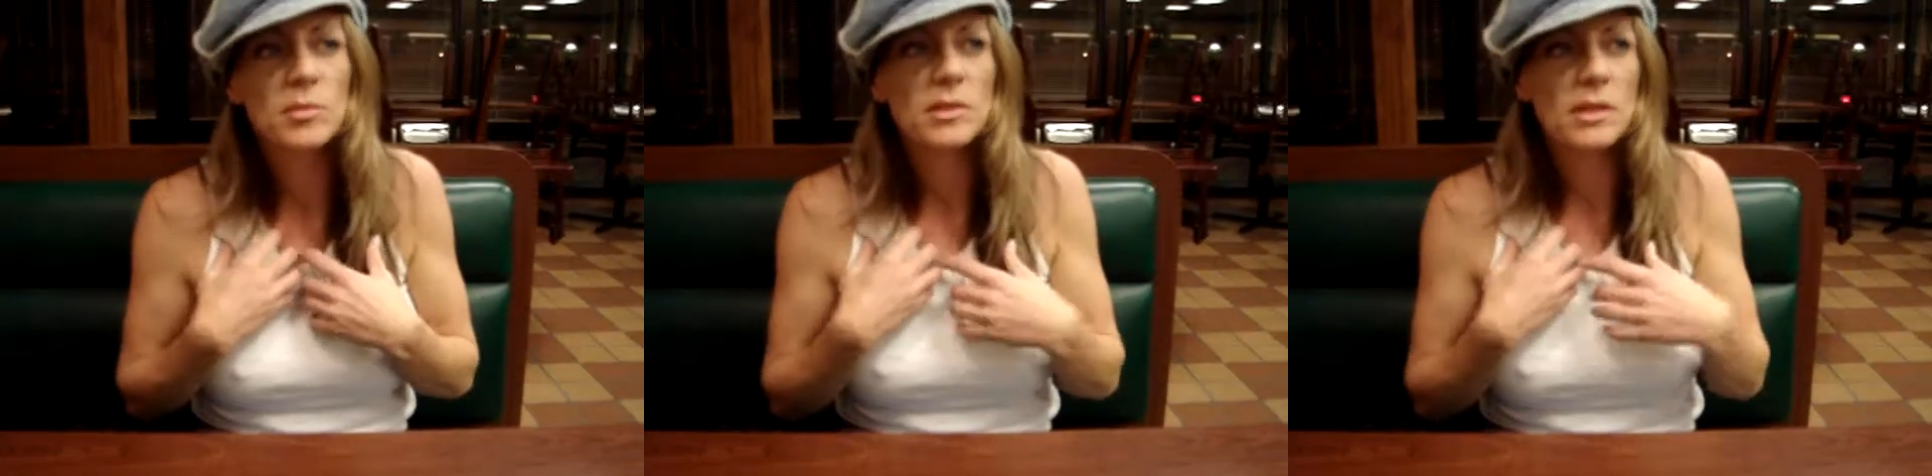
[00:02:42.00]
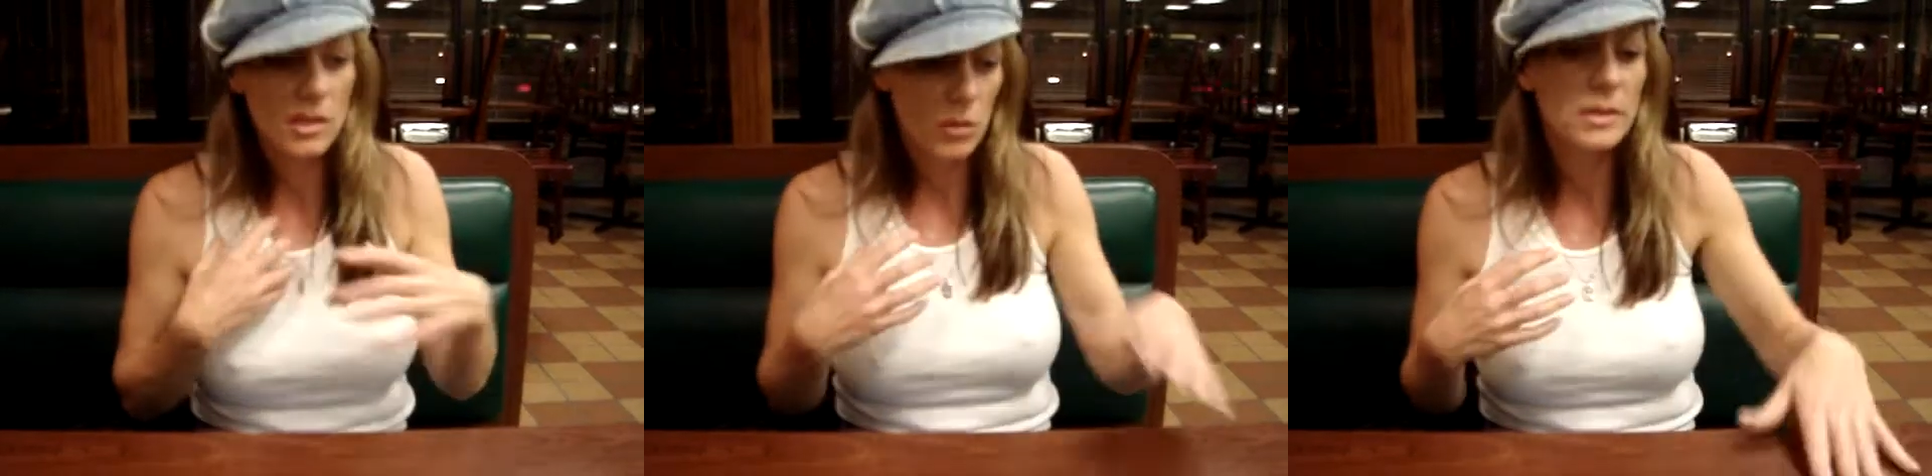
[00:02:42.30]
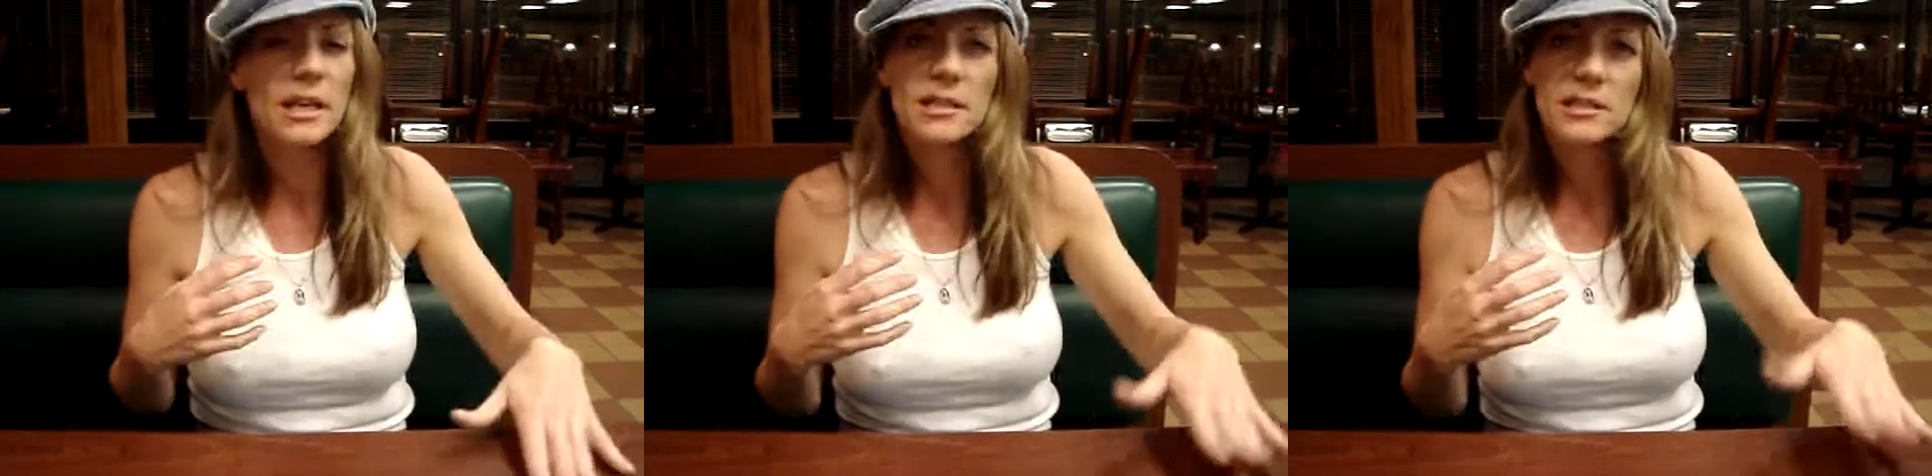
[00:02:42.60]
that go
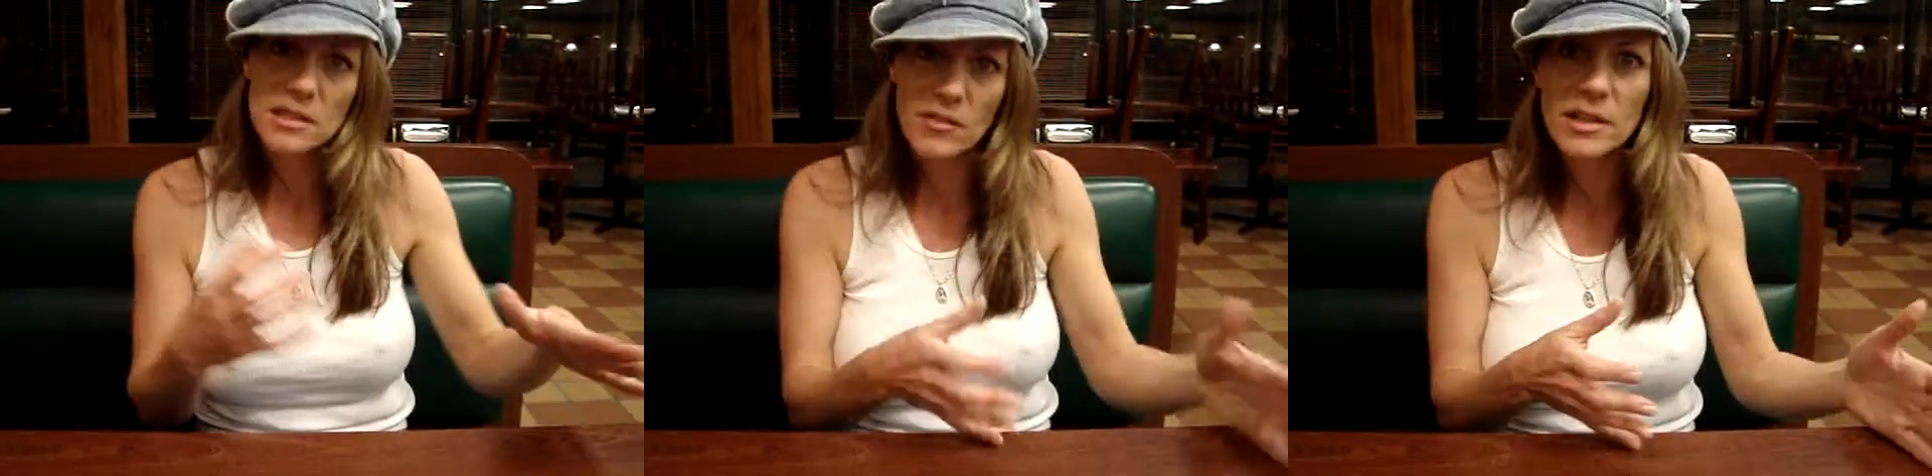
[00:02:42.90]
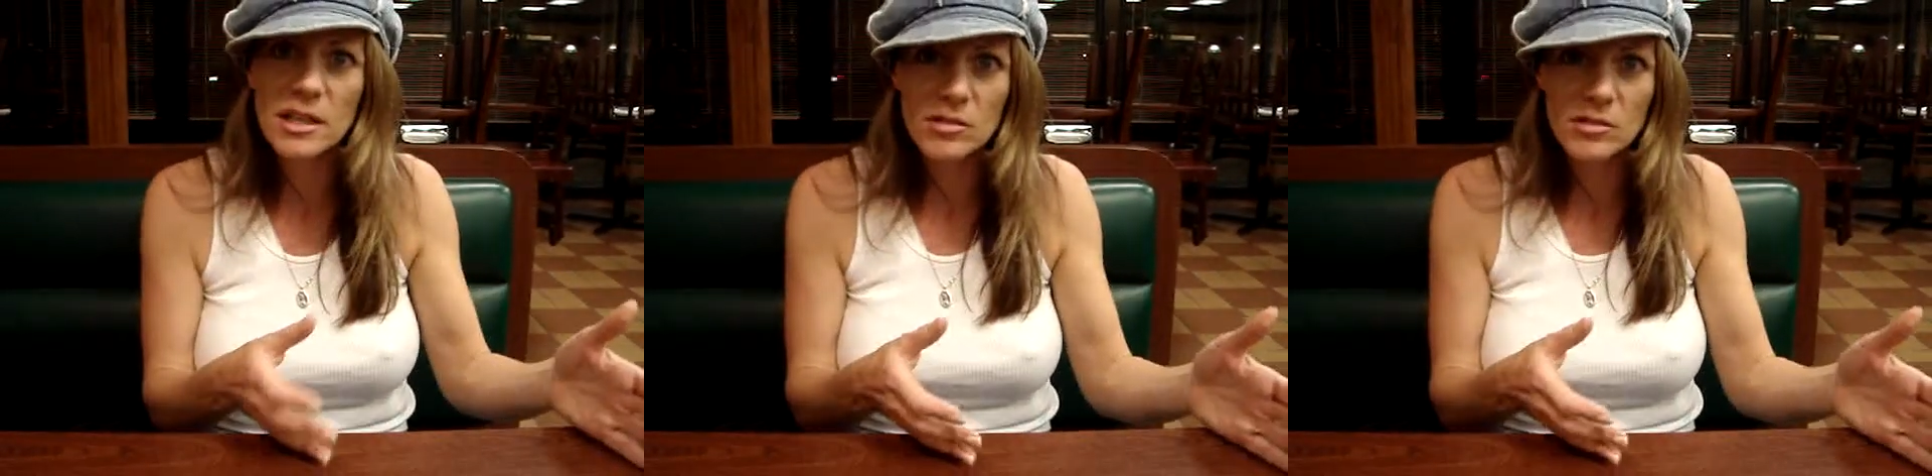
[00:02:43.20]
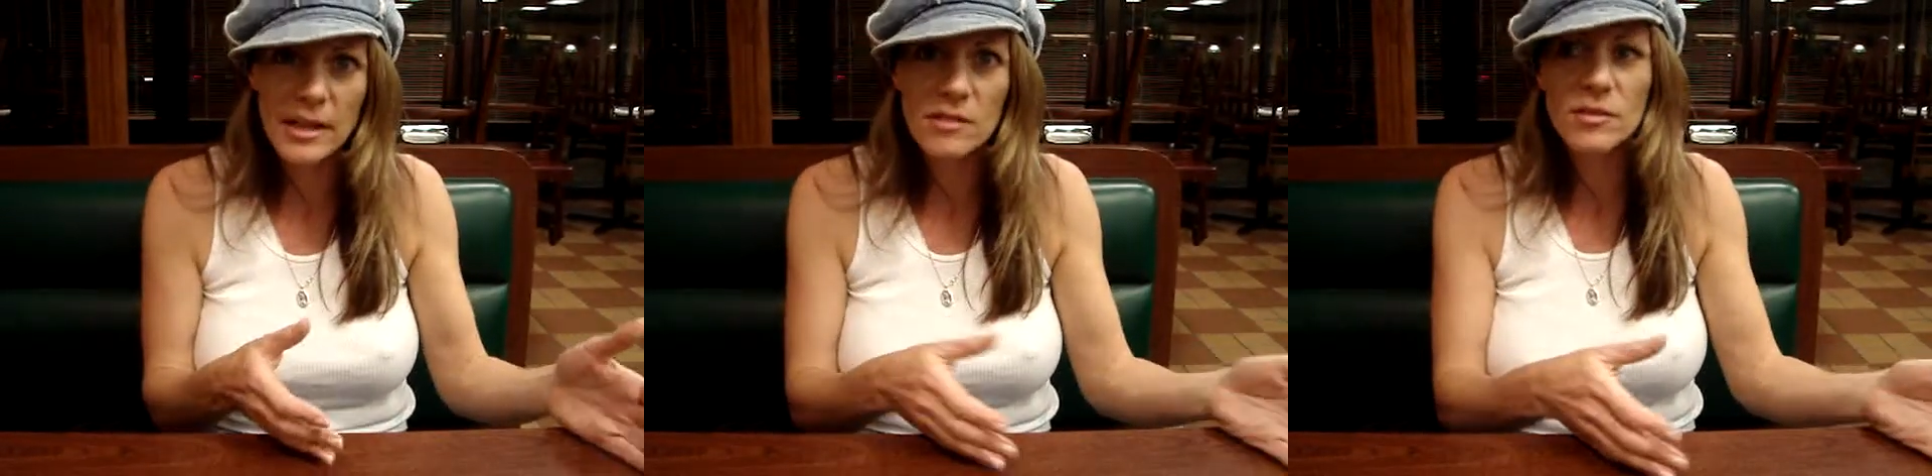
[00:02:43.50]
and dance and they find they don't like it,